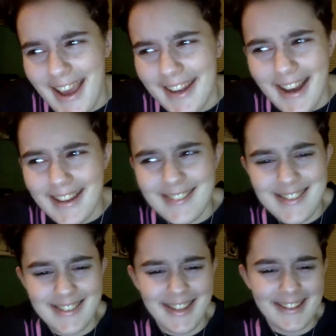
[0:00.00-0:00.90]
And
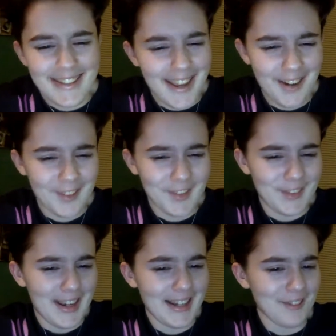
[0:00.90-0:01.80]
Isaac and Carrie
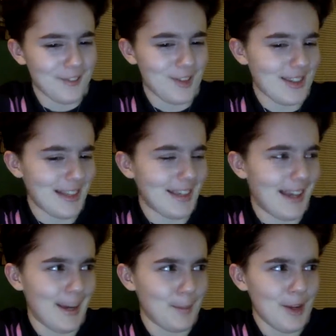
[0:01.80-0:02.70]
are kind of just like,
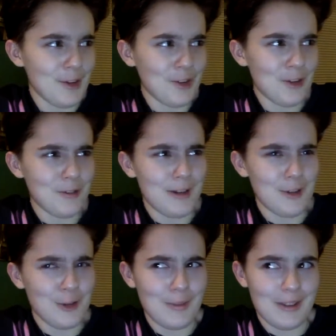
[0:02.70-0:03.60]
I'm not sure if I
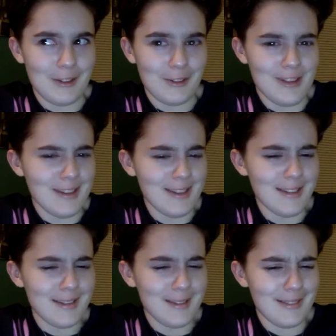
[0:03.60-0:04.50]
should be offended.
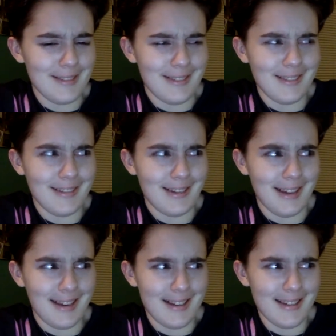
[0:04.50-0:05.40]

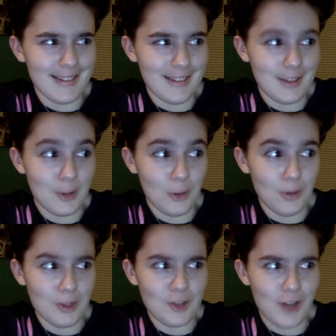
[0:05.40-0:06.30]
Hi,
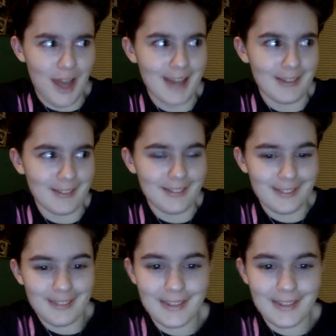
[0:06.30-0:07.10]
you're a child.